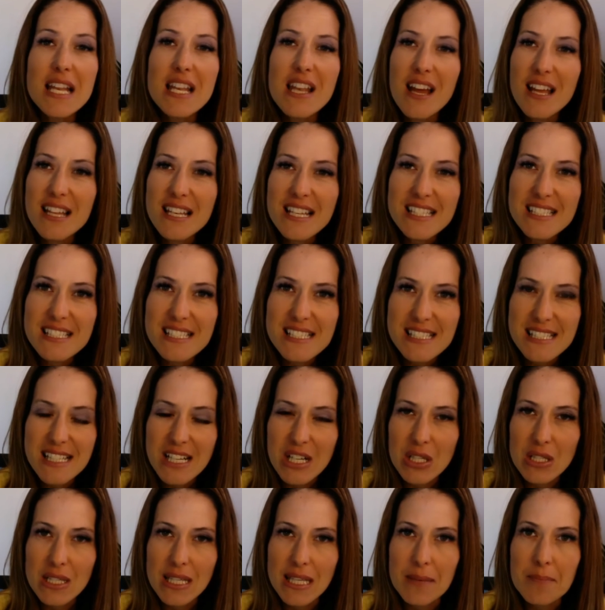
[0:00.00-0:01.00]
Not
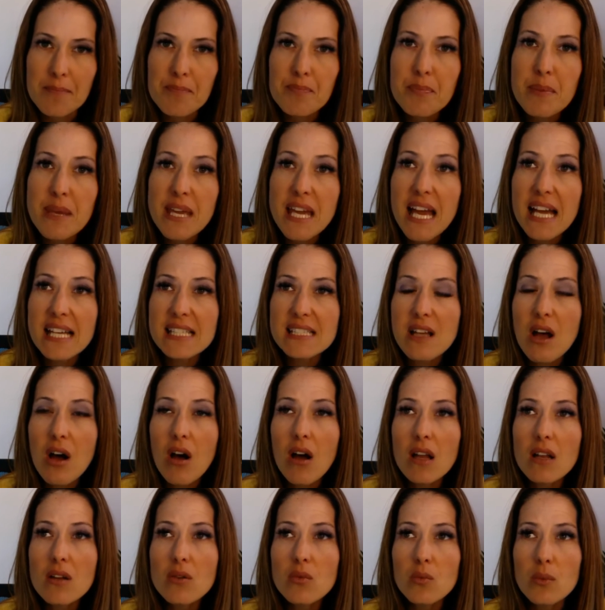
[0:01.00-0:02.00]
necessarily, because
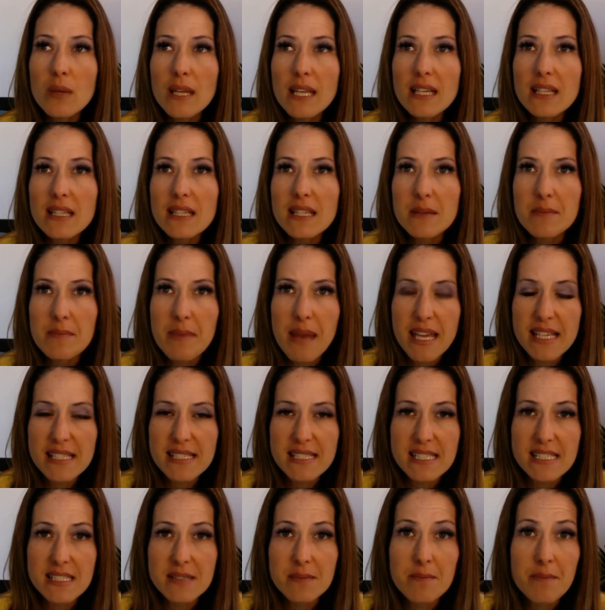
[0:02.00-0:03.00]
on a weekly
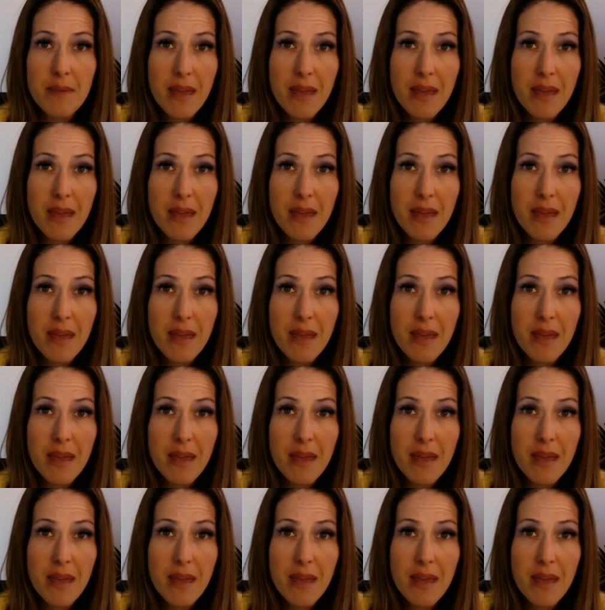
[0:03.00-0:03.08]
basis,